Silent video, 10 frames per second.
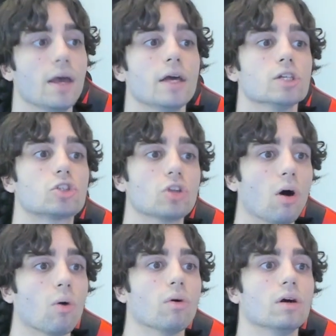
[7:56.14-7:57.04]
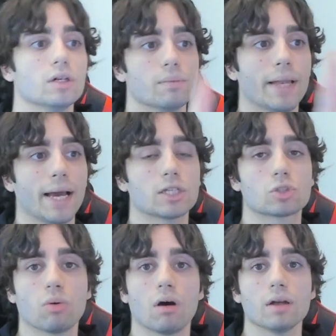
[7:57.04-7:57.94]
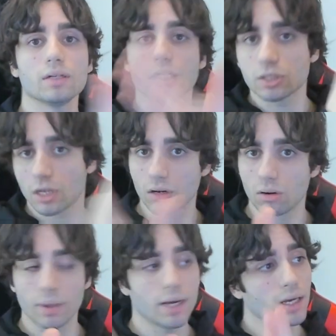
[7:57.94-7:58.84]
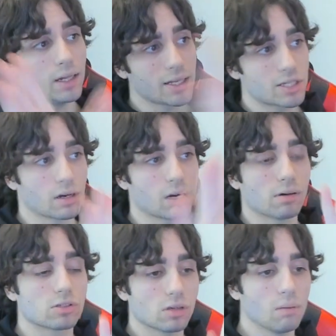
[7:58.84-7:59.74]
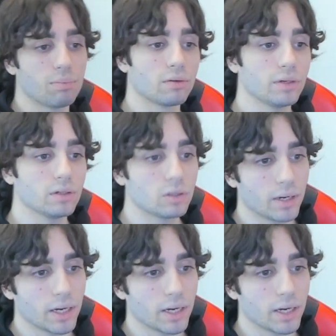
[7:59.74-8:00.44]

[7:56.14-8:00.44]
So, Black Swan is gonna go away. Let's talk about Sampo real quick.